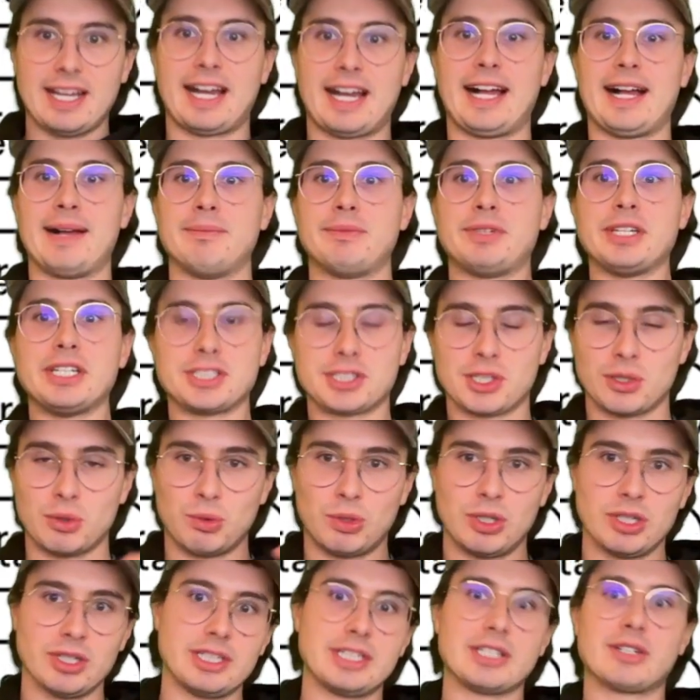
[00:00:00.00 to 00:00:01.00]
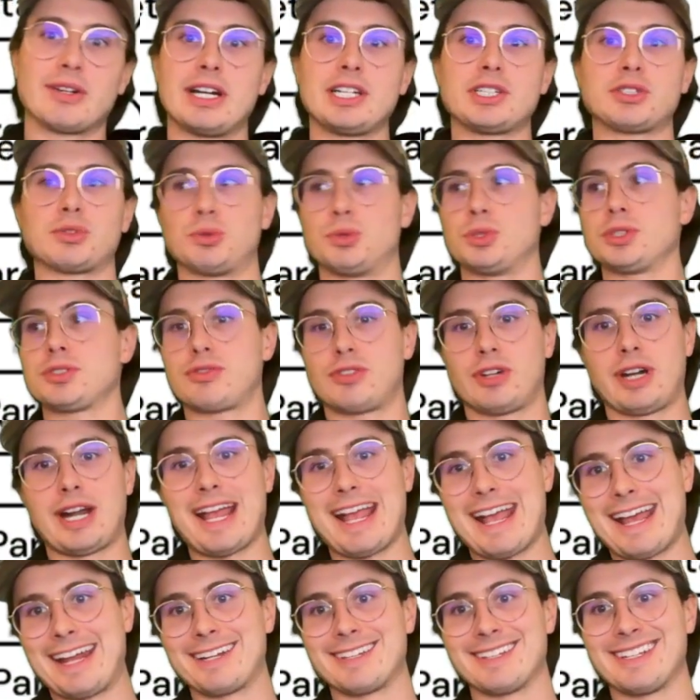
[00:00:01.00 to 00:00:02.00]
Um, these are really great tools for
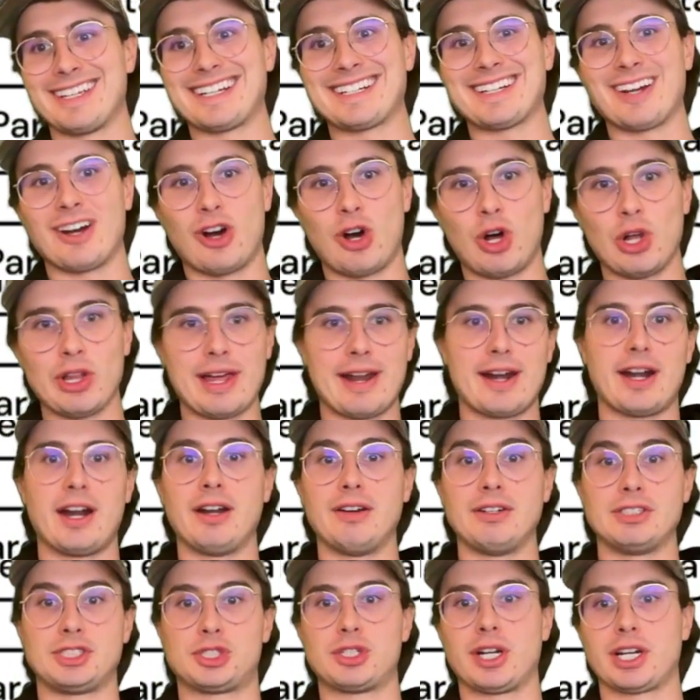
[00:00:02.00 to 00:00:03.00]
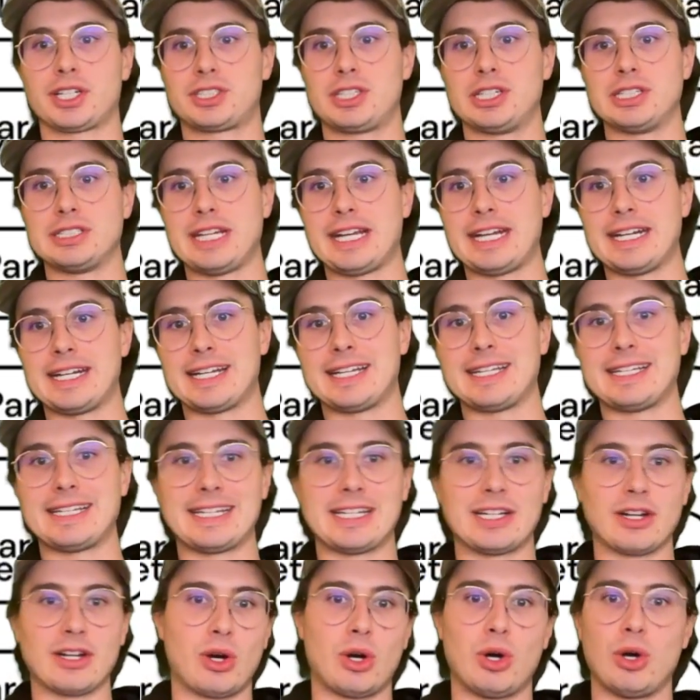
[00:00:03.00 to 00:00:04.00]
handling all that unstructured data
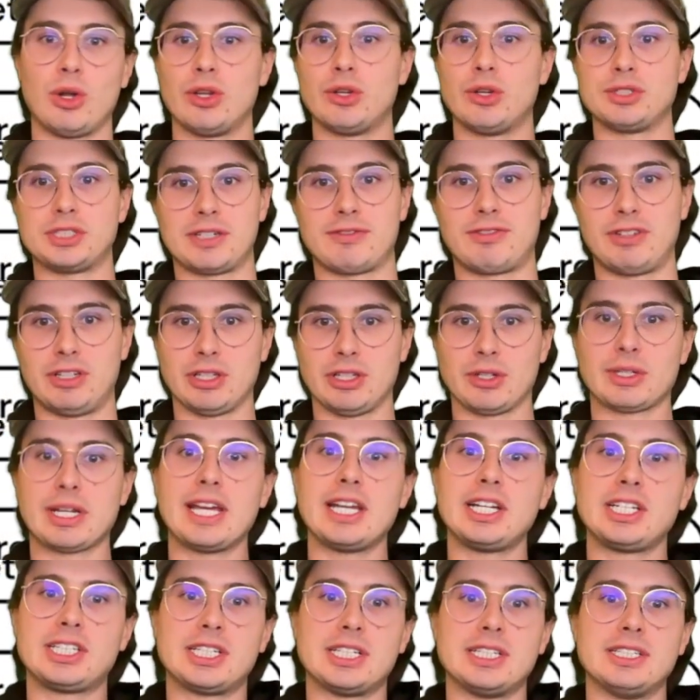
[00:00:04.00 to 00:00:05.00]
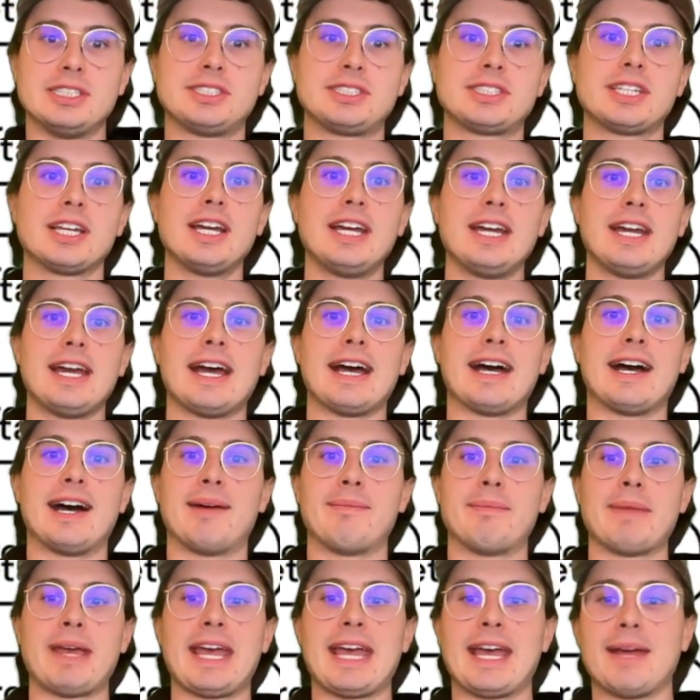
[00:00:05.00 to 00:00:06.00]
in all those different locations
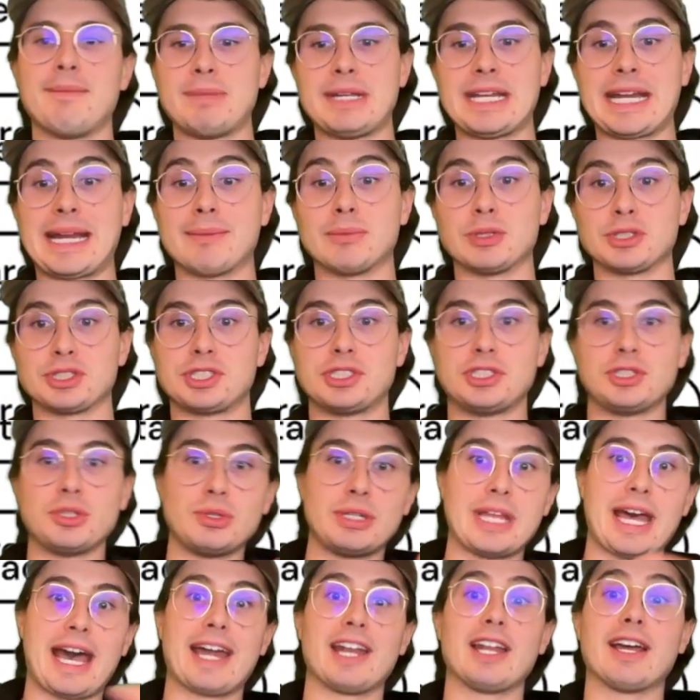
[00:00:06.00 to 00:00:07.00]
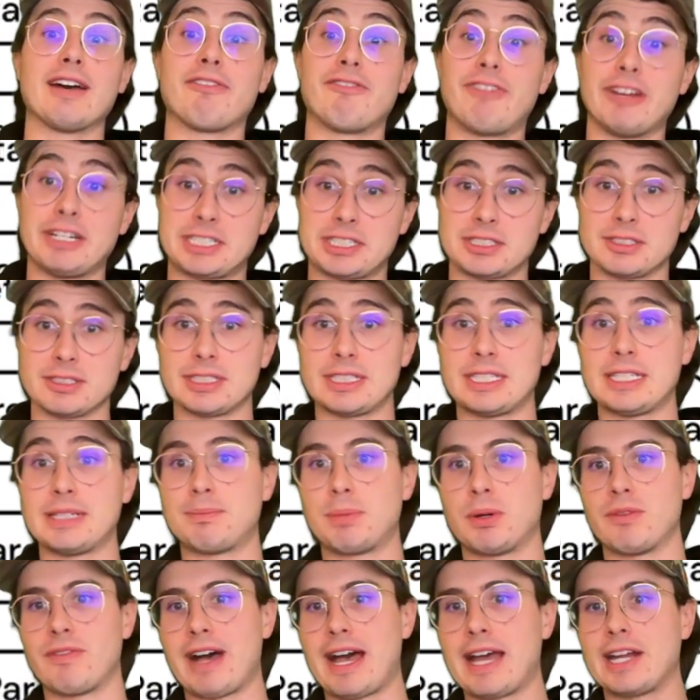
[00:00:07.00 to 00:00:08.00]
um, and being able to do that efficiently,
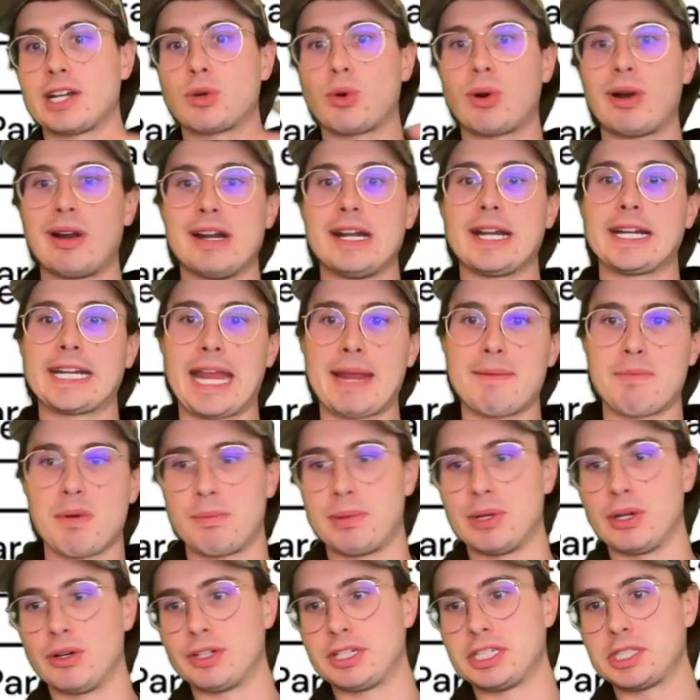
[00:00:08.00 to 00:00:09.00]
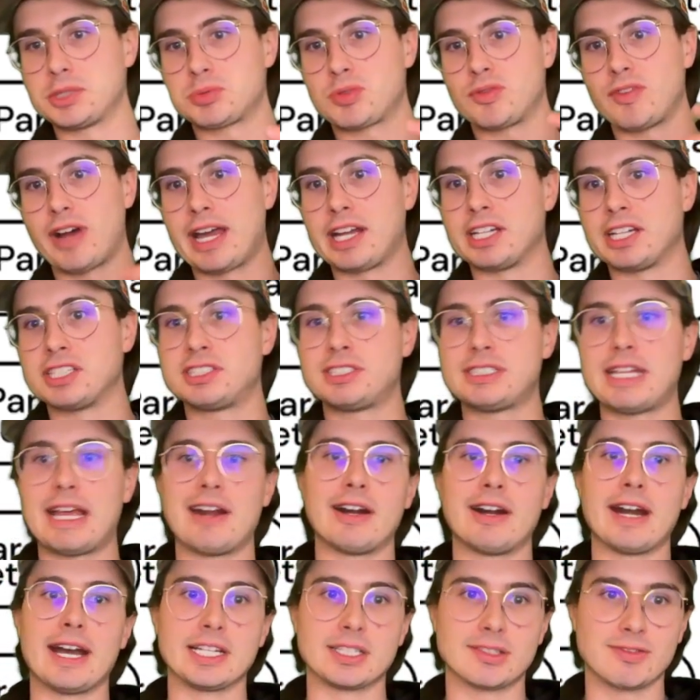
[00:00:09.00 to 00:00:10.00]
provide querying capabilities, provide a
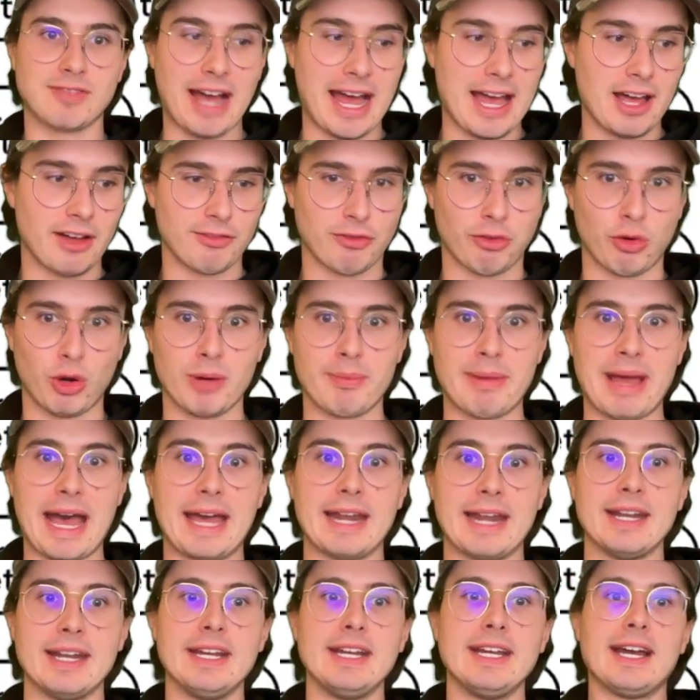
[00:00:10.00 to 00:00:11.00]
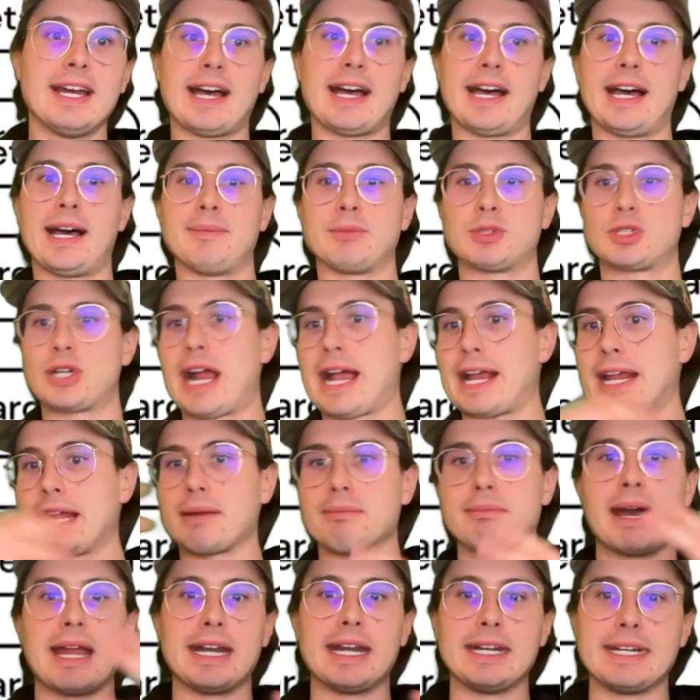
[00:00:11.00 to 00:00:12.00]
standardized file format, um, tracking
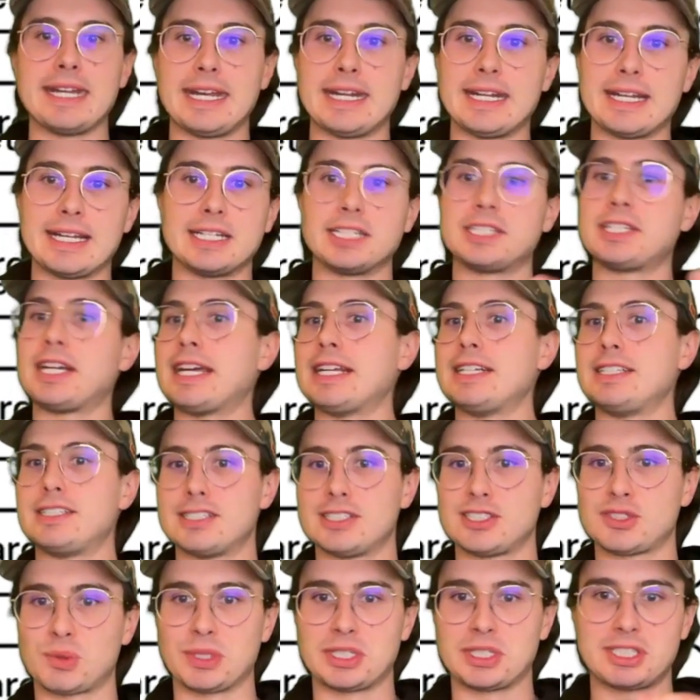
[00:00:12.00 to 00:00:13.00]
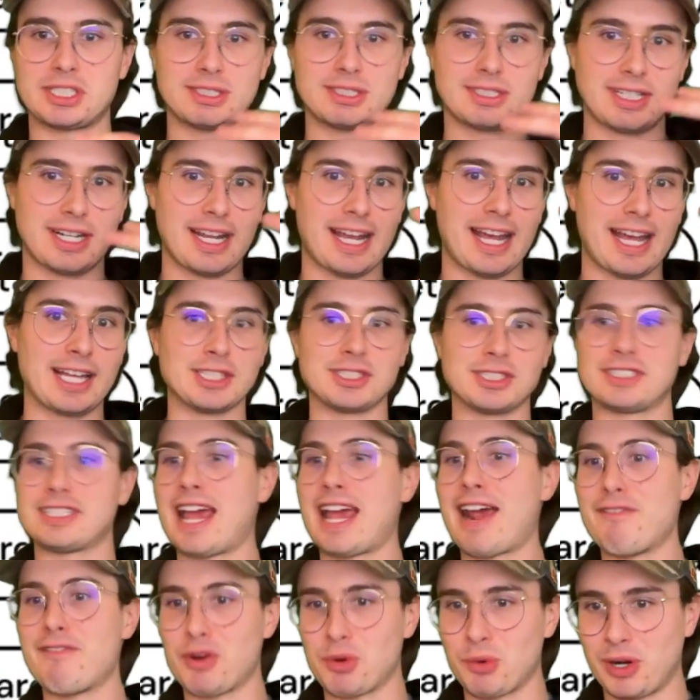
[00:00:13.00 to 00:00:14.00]
metadata and changes, which as
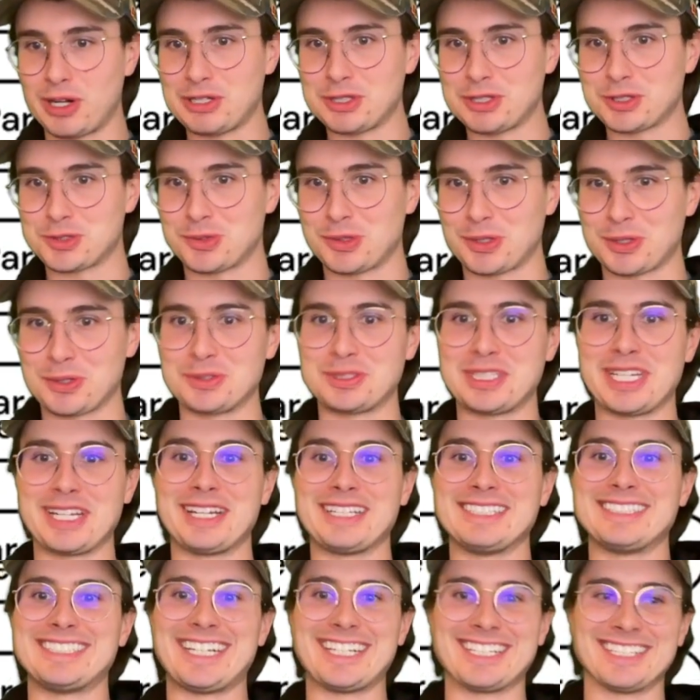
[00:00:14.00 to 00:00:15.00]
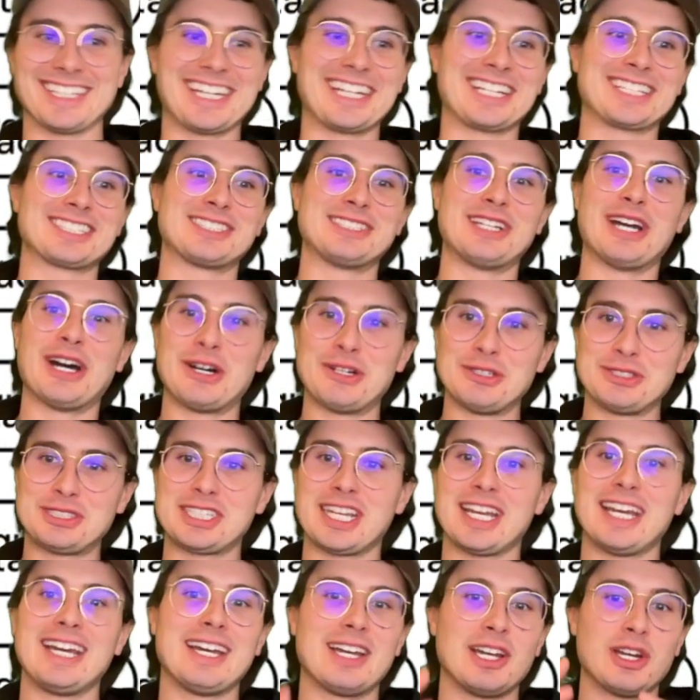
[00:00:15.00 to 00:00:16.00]
everyone who's worked with data lakes knows,
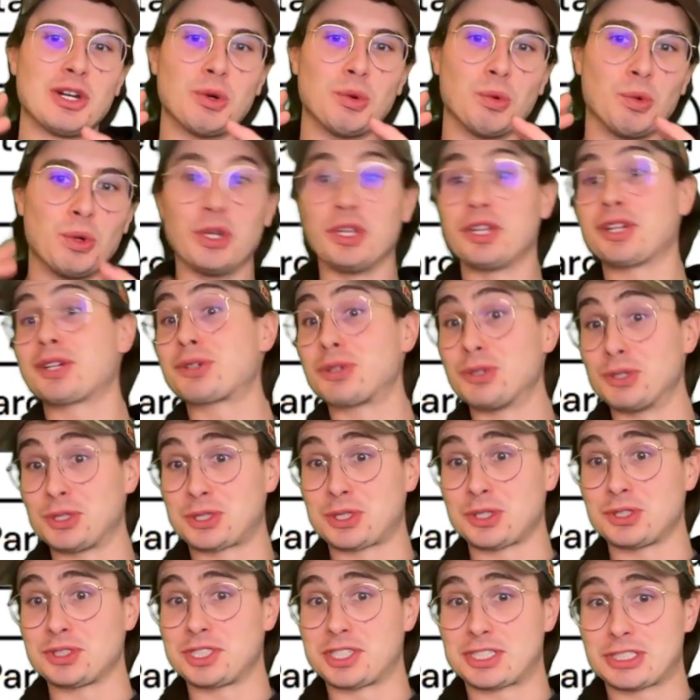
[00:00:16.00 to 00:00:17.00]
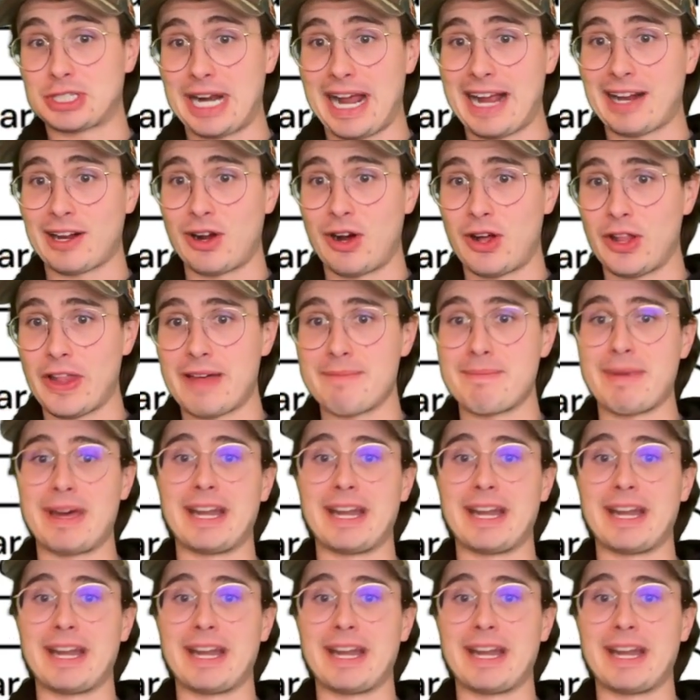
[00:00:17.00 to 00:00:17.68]
really crucial to track all that